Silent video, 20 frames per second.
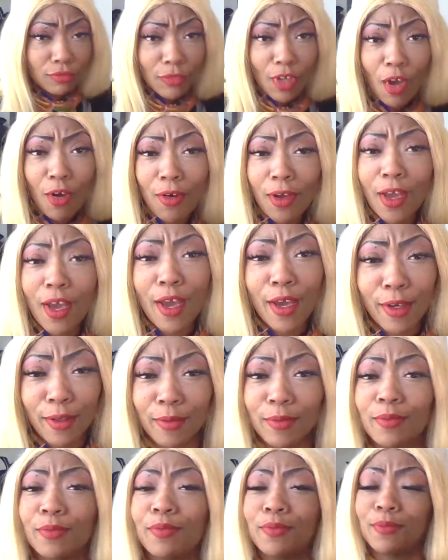Okay.
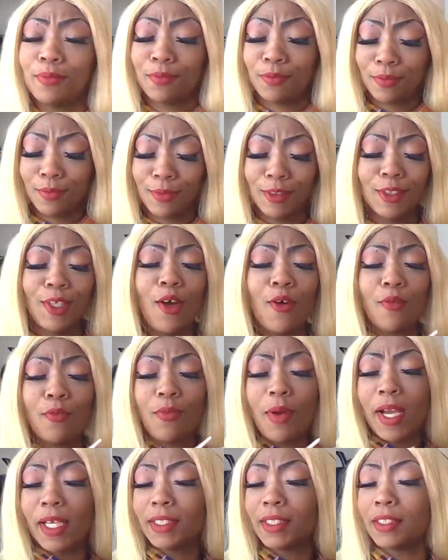So,
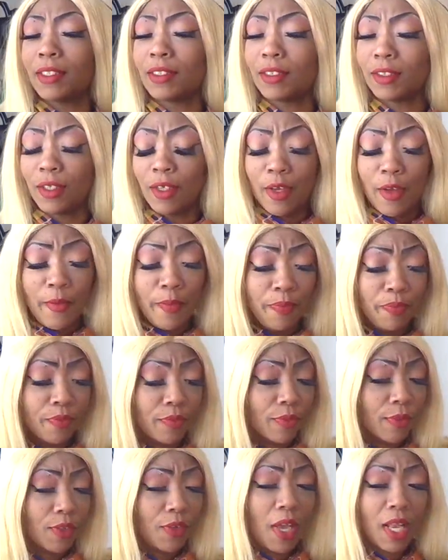Pisces,
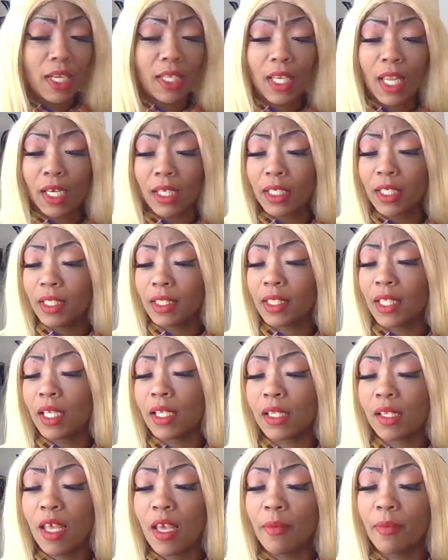you got a lot of good
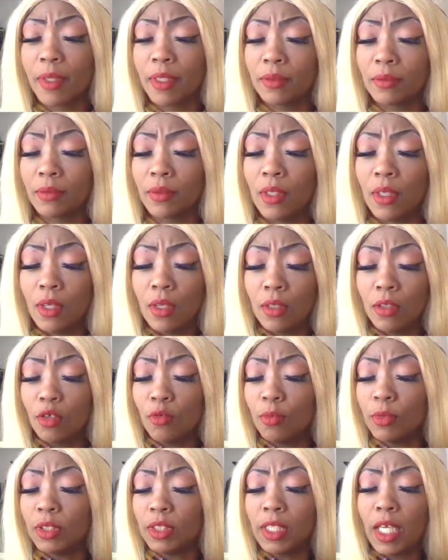things coming. You've
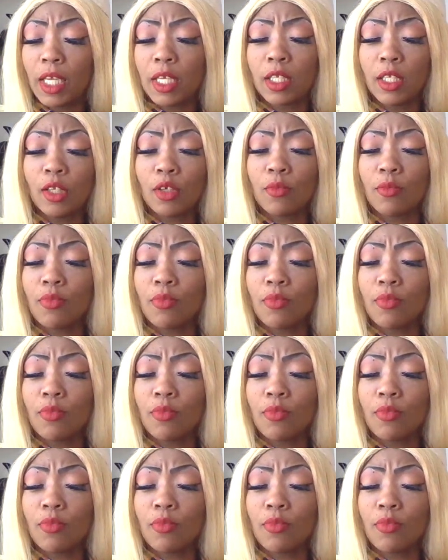been saying a little